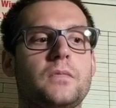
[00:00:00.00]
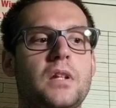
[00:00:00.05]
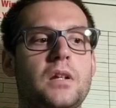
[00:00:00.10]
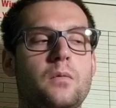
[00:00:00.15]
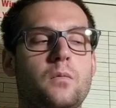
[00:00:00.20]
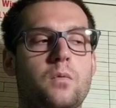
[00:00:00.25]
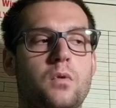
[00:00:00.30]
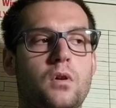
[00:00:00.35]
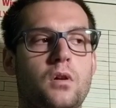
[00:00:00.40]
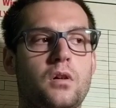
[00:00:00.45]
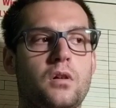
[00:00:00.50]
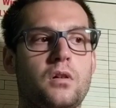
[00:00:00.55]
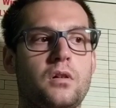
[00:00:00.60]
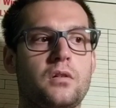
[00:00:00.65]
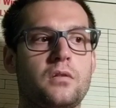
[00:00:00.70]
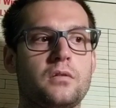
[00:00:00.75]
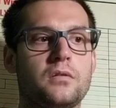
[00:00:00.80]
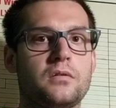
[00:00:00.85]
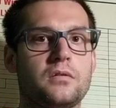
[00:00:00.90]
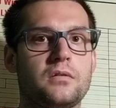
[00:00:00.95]
they
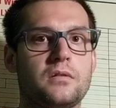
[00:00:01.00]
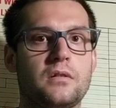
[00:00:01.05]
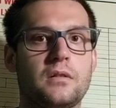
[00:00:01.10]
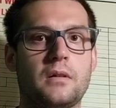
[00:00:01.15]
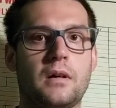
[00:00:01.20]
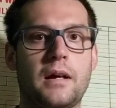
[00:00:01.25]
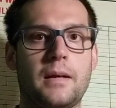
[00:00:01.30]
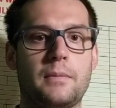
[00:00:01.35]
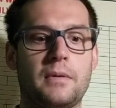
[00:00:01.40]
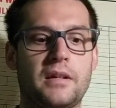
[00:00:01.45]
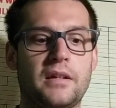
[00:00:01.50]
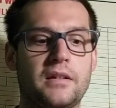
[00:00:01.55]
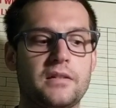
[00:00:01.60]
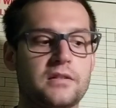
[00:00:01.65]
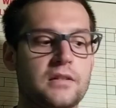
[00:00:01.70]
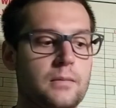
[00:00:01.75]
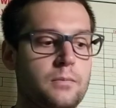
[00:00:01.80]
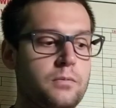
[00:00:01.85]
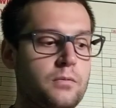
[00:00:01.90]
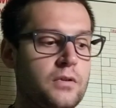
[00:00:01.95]
were hyping
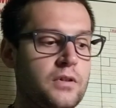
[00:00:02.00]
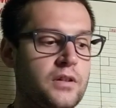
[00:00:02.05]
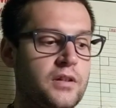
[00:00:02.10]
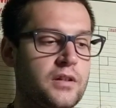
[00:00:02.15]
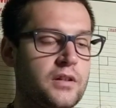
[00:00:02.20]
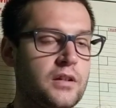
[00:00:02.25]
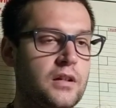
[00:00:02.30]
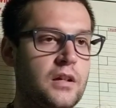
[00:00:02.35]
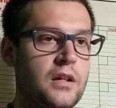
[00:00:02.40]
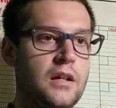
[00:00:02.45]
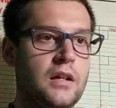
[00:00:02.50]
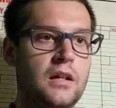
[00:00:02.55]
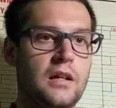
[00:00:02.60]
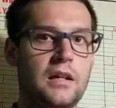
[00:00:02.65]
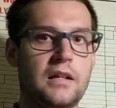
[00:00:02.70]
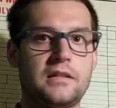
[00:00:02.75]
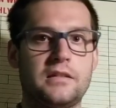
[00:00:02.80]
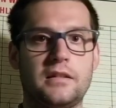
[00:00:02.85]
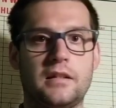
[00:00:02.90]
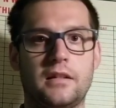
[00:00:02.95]
us up with
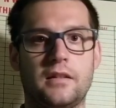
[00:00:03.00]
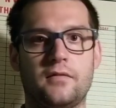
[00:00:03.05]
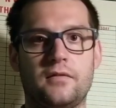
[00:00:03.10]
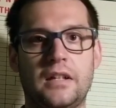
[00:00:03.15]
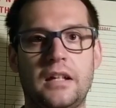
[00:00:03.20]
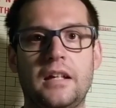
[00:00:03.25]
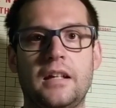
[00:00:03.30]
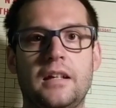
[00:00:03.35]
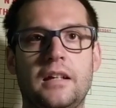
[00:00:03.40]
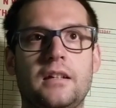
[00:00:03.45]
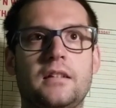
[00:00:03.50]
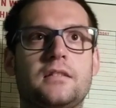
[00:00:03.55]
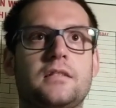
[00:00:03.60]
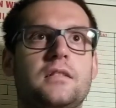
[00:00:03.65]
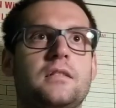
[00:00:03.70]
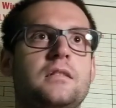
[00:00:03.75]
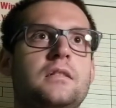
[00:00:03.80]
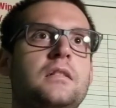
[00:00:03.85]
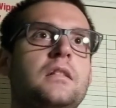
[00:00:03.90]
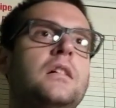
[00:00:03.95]
it's the end of days
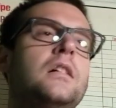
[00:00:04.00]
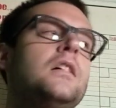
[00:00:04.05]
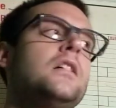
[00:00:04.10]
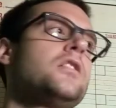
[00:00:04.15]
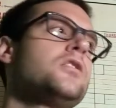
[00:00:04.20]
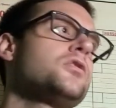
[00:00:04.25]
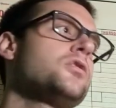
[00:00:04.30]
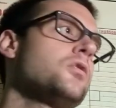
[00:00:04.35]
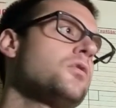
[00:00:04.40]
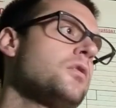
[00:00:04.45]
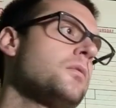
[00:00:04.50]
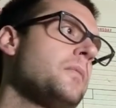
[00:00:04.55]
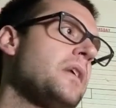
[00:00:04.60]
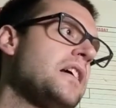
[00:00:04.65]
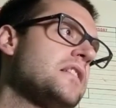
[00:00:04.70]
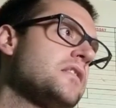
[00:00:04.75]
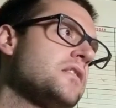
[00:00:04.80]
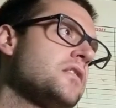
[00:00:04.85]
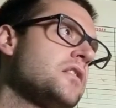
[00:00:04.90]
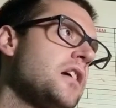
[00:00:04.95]
and solar
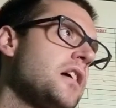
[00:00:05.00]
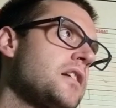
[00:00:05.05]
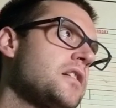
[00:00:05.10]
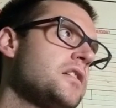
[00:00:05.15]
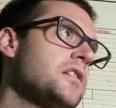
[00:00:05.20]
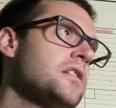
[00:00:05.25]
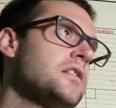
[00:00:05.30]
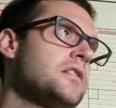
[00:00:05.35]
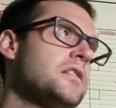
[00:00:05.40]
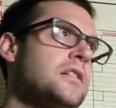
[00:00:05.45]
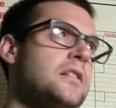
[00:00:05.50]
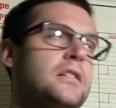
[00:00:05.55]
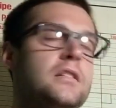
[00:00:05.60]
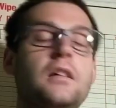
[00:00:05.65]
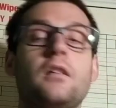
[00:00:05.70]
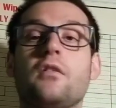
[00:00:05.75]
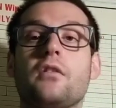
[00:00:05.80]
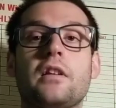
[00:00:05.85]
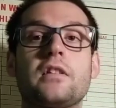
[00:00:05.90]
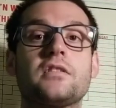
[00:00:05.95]
mass ejections
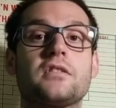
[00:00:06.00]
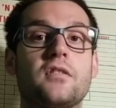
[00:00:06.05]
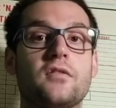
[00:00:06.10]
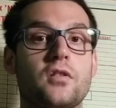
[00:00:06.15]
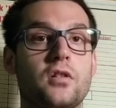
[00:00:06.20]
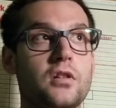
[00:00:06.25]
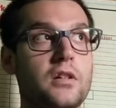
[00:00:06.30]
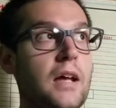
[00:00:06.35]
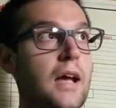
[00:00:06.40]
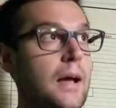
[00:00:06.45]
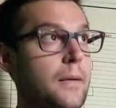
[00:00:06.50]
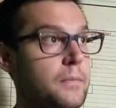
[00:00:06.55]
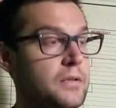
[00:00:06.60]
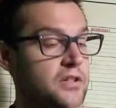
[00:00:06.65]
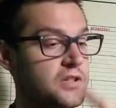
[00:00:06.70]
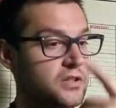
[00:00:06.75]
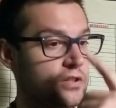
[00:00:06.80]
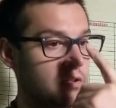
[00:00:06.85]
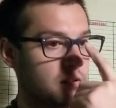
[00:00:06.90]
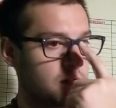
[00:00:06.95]
and all that stuff could
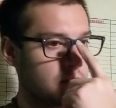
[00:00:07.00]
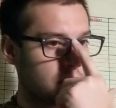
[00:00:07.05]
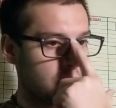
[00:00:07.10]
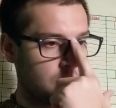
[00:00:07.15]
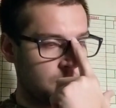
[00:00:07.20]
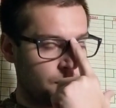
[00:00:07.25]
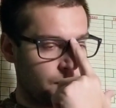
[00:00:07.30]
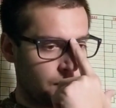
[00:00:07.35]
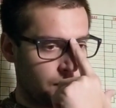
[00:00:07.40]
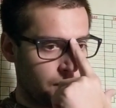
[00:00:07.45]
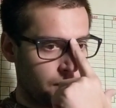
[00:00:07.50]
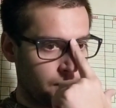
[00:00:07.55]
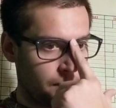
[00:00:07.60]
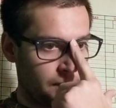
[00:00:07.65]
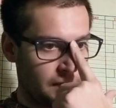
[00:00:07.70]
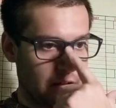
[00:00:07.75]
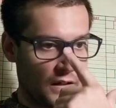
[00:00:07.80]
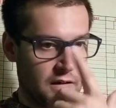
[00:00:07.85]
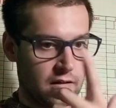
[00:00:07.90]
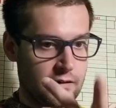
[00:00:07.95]
happen still.
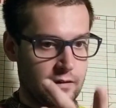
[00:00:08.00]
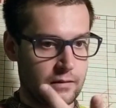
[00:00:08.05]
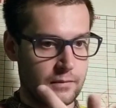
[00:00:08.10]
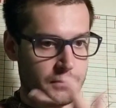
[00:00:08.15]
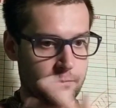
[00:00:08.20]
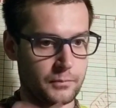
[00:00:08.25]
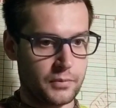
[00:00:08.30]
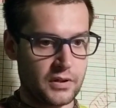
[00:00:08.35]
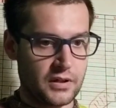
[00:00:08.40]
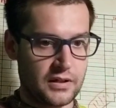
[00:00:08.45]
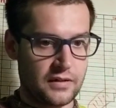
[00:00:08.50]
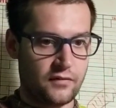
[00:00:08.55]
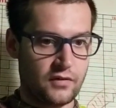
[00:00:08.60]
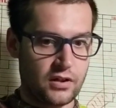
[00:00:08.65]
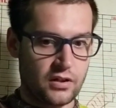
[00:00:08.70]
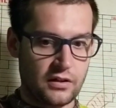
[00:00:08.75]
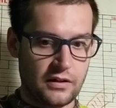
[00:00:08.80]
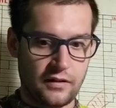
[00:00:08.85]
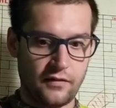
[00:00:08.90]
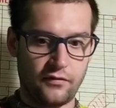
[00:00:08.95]
But
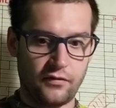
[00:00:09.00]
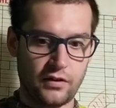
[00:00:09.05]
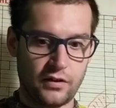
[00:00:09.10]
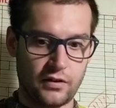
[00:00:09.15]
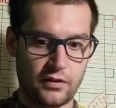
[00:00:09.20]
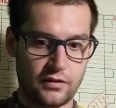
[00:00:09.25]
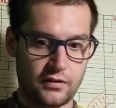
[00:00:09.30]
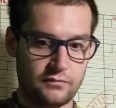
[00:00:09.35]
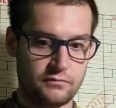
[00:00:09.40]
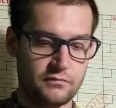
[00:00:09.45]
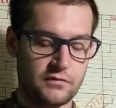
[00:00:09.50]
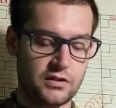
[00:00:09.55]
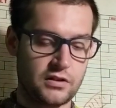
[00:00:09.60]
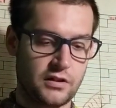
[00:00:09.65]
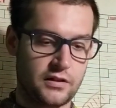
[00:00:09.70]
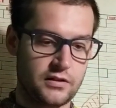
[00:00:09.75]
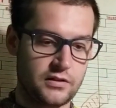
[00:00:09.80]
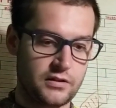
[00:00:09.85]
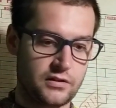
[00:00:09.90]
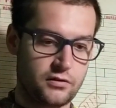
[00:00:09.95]
if the
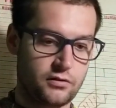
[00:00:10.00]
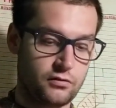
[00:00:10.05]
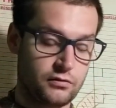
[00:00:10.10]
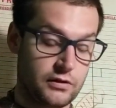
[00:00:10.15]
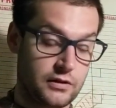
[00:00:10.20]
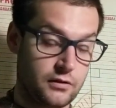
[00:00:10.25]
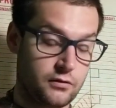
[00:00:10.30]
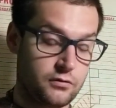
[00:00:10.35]
sun is truly